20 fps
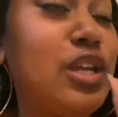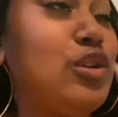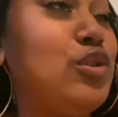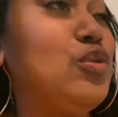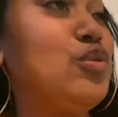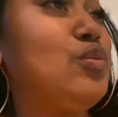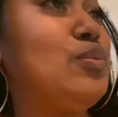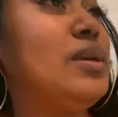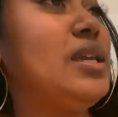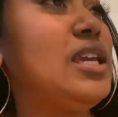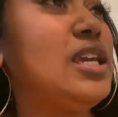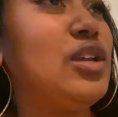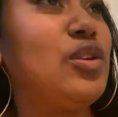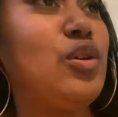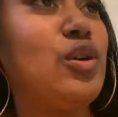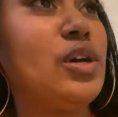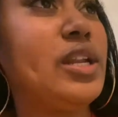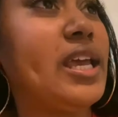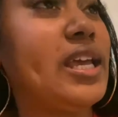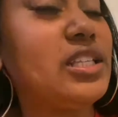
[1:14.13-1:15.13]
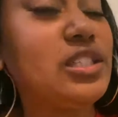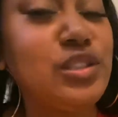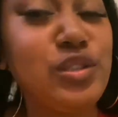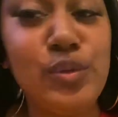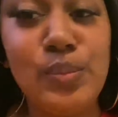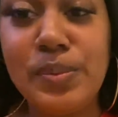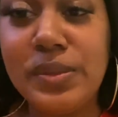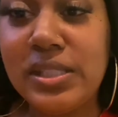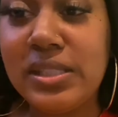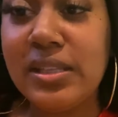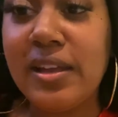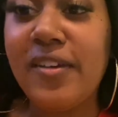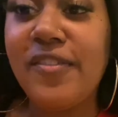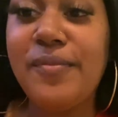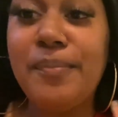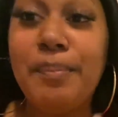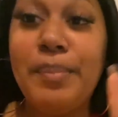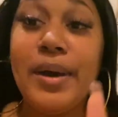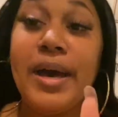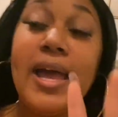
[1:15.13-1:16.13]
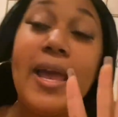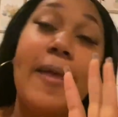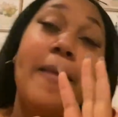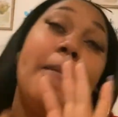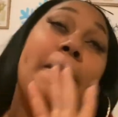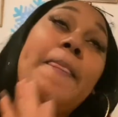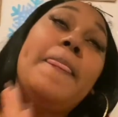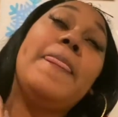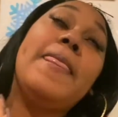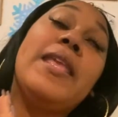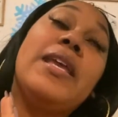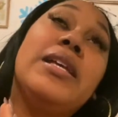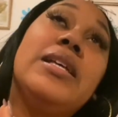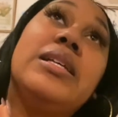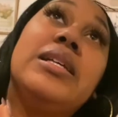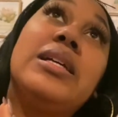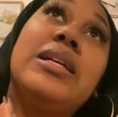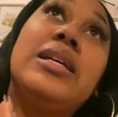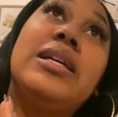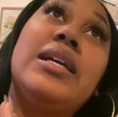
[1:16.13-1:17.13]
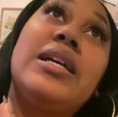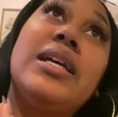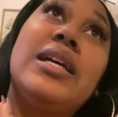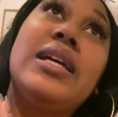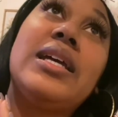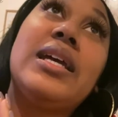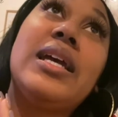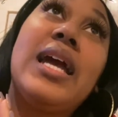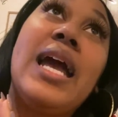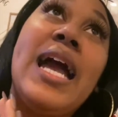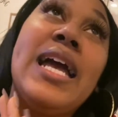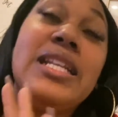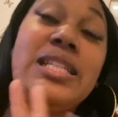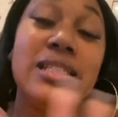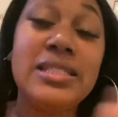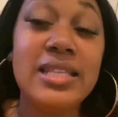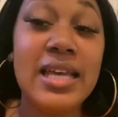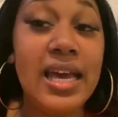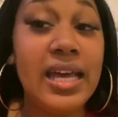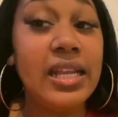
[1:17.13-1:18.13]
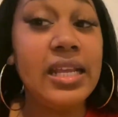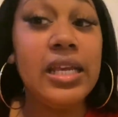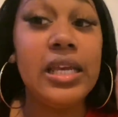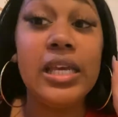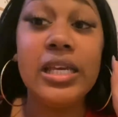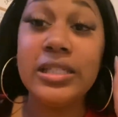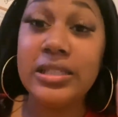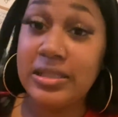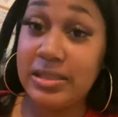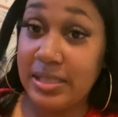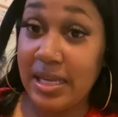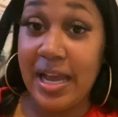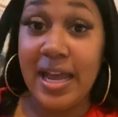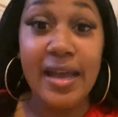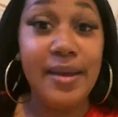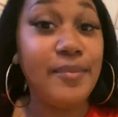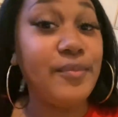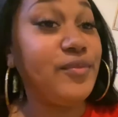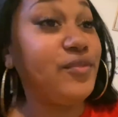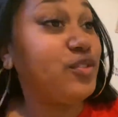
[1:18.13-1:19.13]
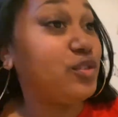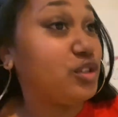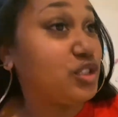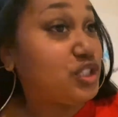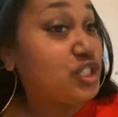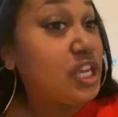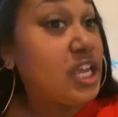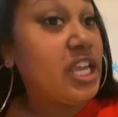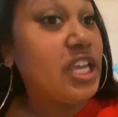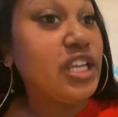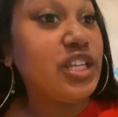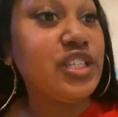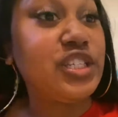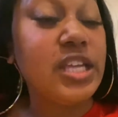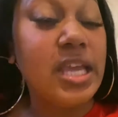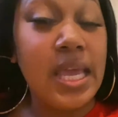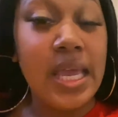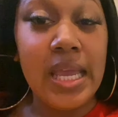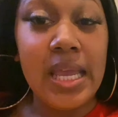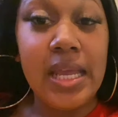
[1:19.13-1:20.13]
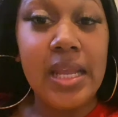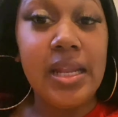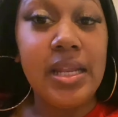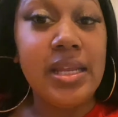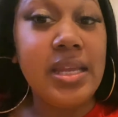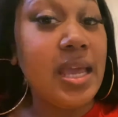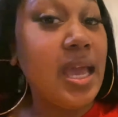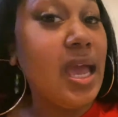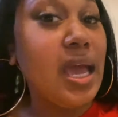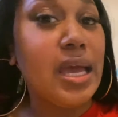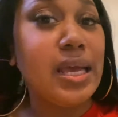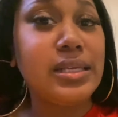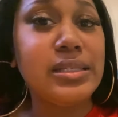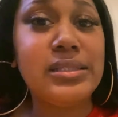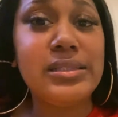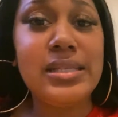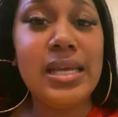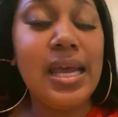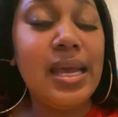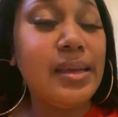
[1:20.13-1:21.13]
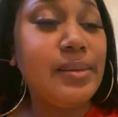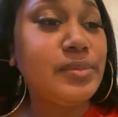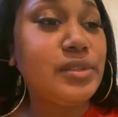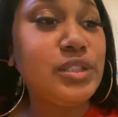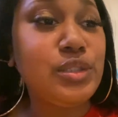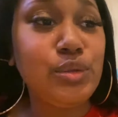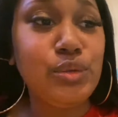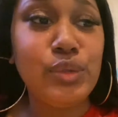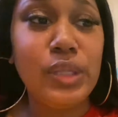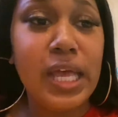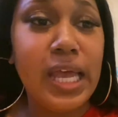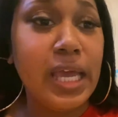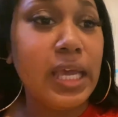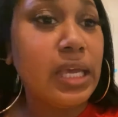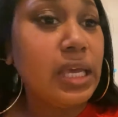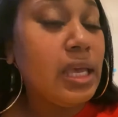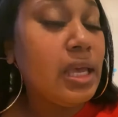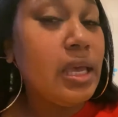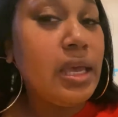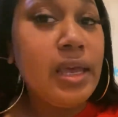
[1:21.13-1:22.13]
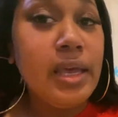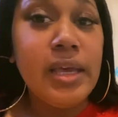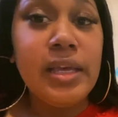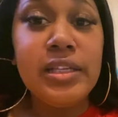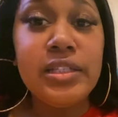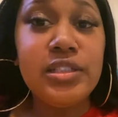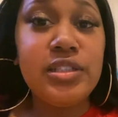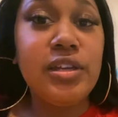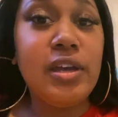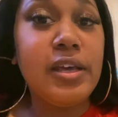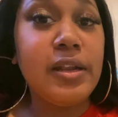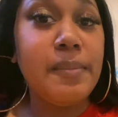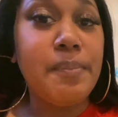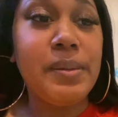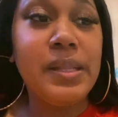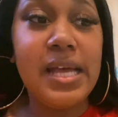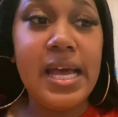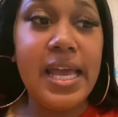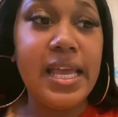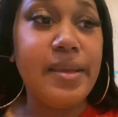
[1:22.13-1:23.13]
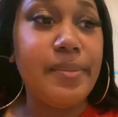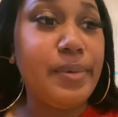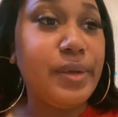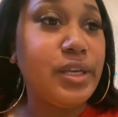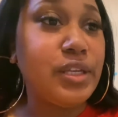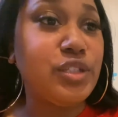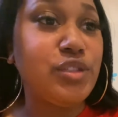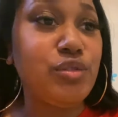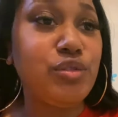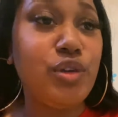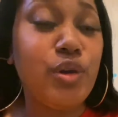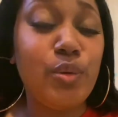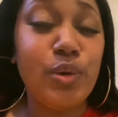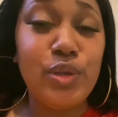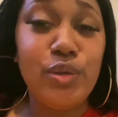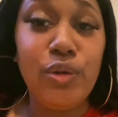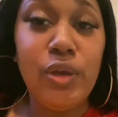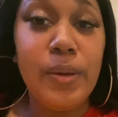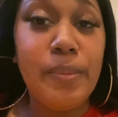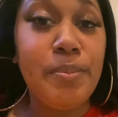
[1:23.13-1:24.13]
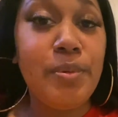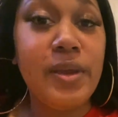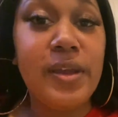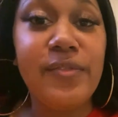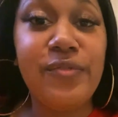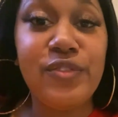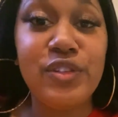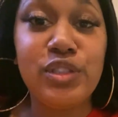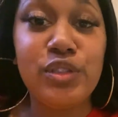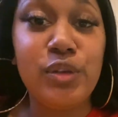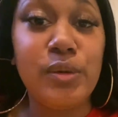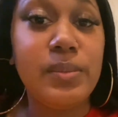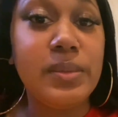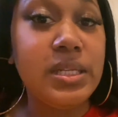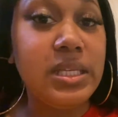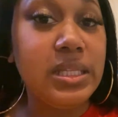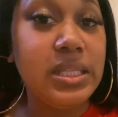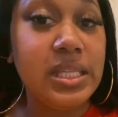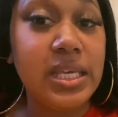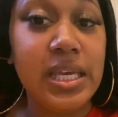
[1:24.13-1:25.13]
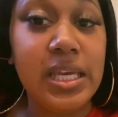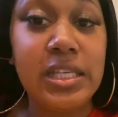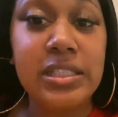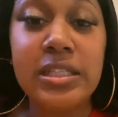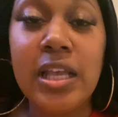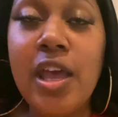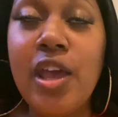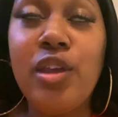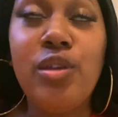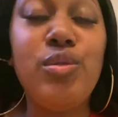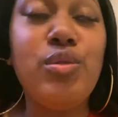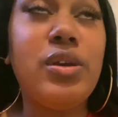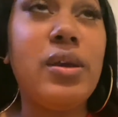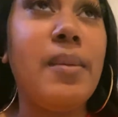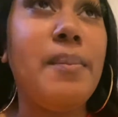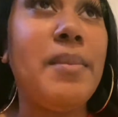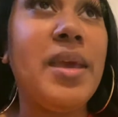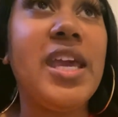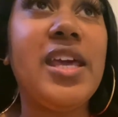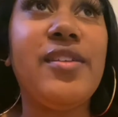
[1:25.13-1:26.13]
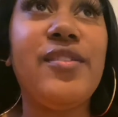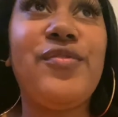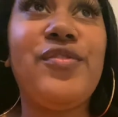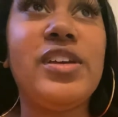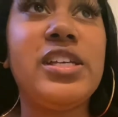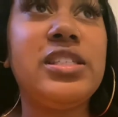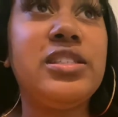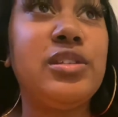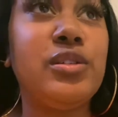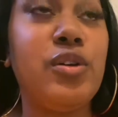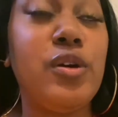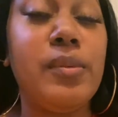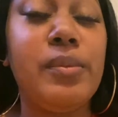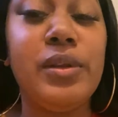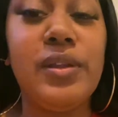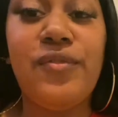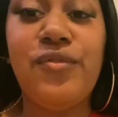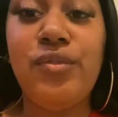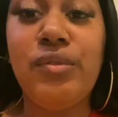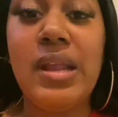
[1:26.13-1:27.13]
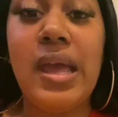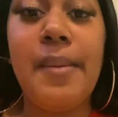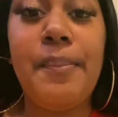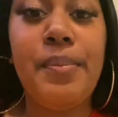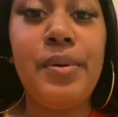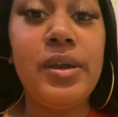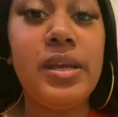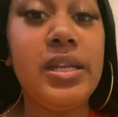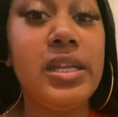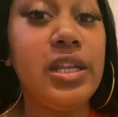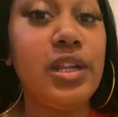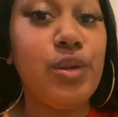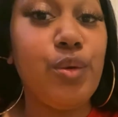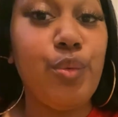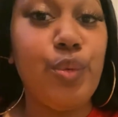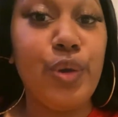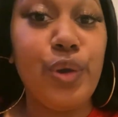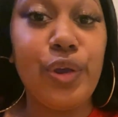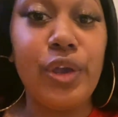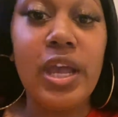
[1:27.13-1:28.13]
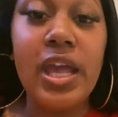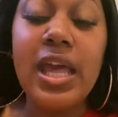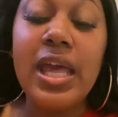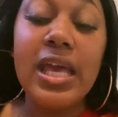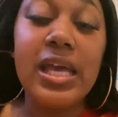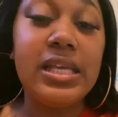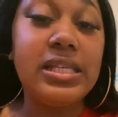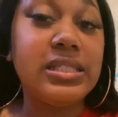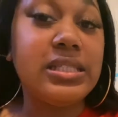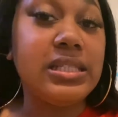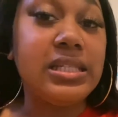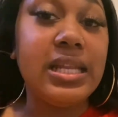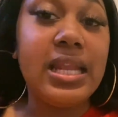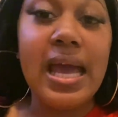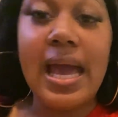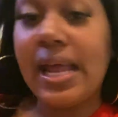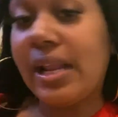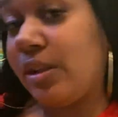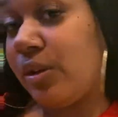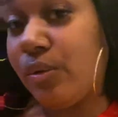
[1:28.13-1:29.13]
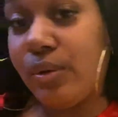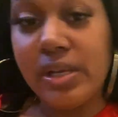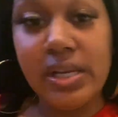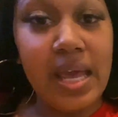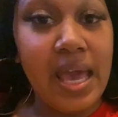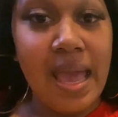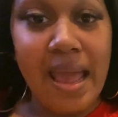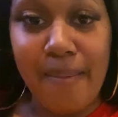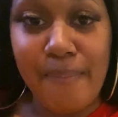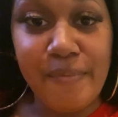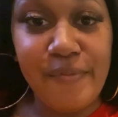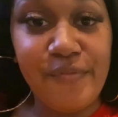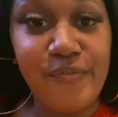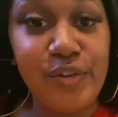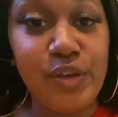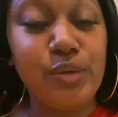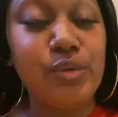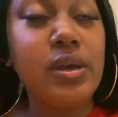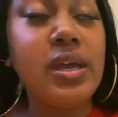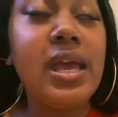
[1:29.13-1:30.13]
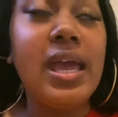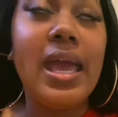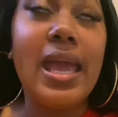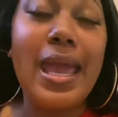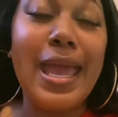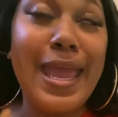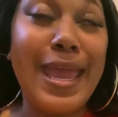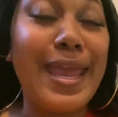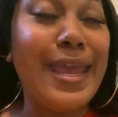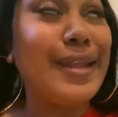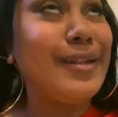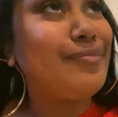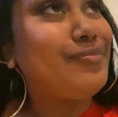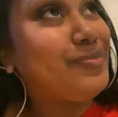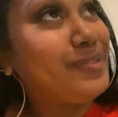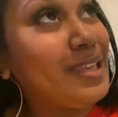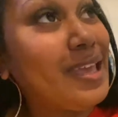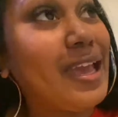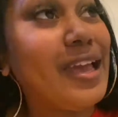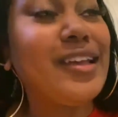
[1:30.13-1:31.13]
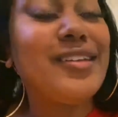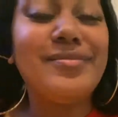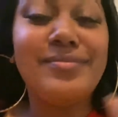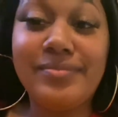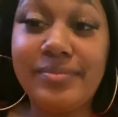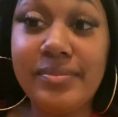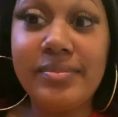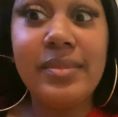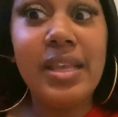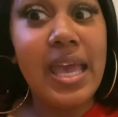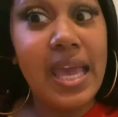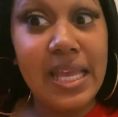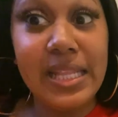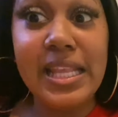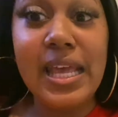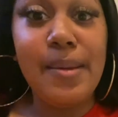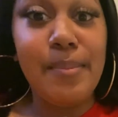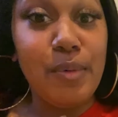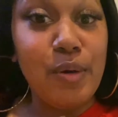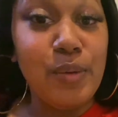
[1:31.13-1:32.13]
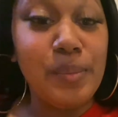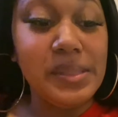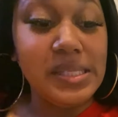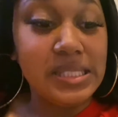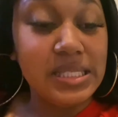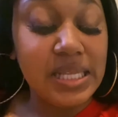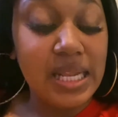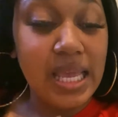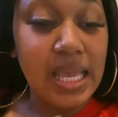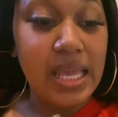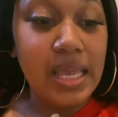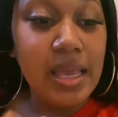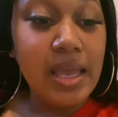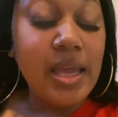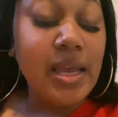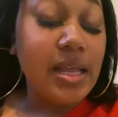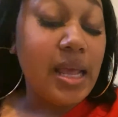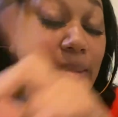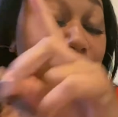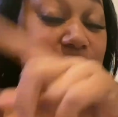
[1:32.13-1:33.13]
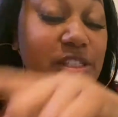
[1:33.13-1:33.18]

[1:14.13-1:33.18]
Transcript: new me, and all that stupid stuff, but I decided it's time for a change. And yeah, it's time to like start applying, because you know what, you could pray for so many things, you can manifest it all, but if you're not putting in the work, it's not going to happen for you. And yeah, had that moment today. I'm